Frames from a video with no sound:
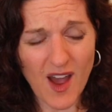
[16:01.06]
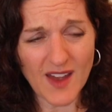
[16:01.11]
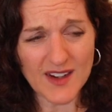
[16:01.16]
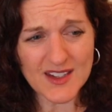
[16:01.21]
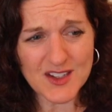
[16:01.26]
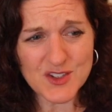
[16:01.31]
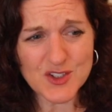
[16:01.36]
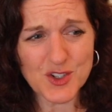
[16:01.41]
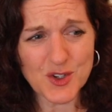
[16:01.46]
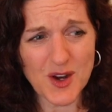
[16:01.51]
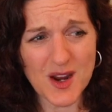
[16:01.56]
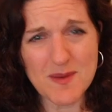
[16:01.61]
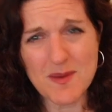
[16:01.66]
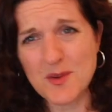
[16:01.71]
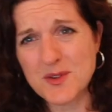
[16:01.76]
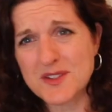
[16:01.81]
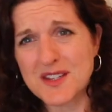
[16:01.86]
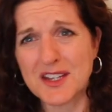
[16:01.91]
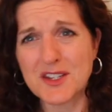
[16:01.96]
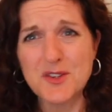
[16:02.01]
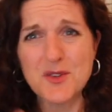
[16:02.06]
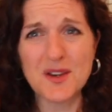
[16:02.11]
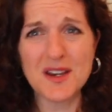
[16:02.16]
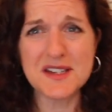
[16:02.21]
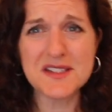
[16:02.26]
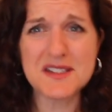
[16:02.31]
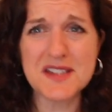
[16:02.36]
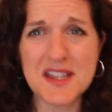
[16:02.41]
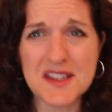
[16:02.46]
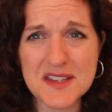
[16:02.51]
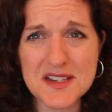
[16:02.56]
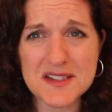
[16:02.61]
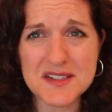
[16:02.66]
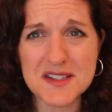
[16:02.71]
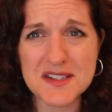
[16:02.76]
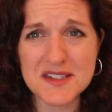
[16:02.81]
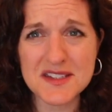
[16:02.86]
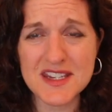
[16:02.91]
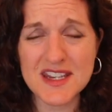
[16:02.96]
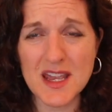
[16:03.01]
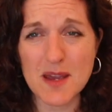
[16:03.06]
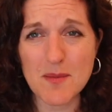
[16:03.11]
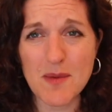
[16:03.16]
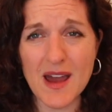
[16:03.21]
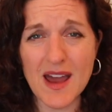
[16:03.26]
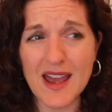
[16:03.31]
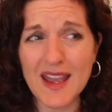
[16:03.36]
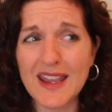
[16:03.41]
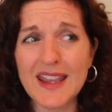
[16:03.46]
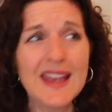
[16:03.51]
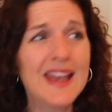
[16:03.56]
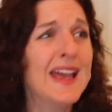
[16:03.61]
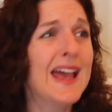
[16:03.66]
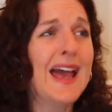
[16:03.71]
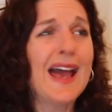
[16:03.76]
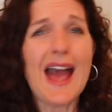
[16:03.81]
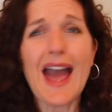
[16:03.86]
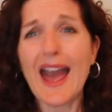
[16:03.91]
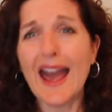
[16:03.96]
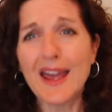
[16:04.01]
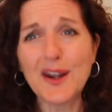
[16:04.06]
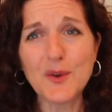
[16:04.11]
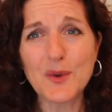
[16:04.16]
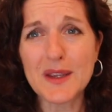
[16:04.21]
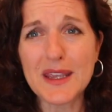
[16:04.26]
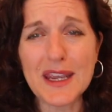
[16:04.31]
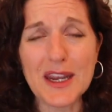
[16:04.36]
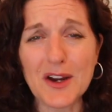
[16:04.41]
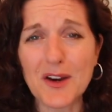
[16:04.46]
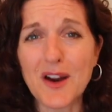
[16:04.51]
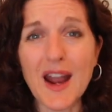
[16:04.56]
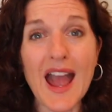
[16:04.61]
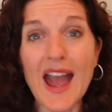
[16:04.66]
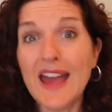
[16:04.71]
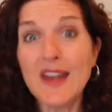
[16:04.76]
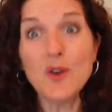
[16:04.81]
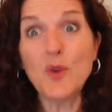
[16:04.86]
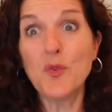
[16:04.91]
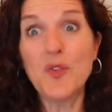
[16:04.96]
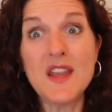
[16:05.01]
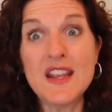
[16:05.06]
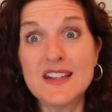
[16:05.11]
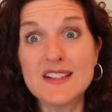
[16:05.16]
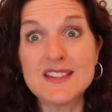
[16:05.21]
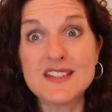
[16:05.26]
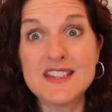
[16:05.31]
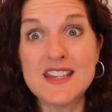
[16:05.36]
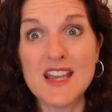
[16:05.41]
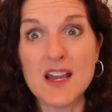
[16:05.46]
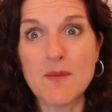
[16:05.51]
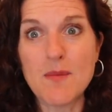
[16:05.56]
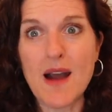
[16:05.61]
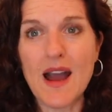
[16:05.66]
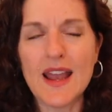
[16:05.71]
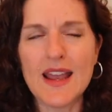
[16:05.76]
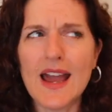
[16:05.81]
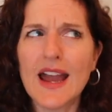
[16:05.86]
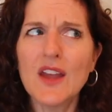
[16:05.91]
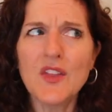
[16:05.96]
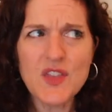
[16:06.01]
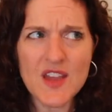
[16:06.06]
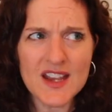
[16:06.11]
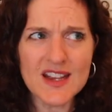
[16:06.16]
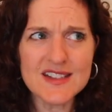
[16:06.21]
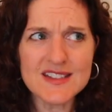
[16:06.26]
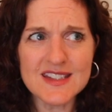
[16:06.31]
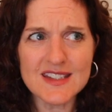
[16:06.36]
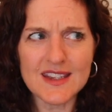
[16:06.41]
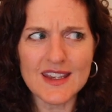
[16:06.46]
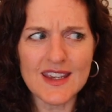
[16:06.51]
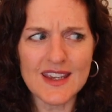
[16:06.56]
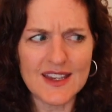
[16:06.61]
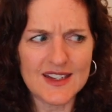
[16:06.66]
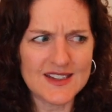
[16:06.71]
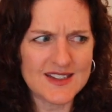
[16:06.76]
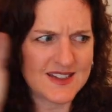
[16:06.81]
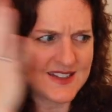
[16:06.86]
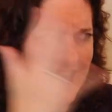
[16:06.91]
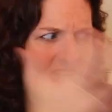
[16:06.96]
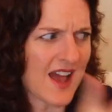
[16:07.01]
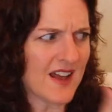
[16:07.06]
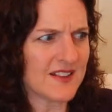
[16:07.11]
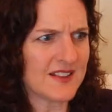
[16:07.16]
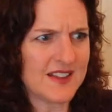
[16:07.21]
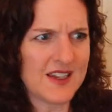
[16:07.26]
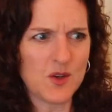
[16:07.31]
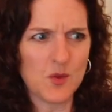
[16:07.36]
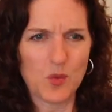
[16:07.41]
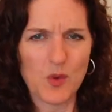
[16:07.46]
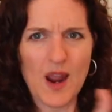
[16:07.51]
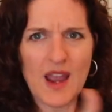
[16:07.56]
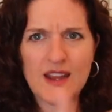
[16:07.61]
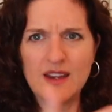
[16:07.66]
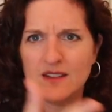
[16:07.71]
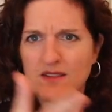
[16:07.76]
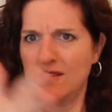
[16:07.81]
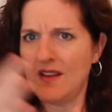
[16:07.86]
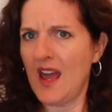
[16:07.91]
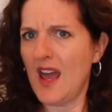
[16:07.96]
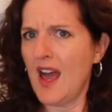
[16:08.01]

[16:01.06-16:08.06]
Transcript: on Instagram, I was like, you guys think this is TMI? I don't care. I don't think it's TMI. I think it's exactly right.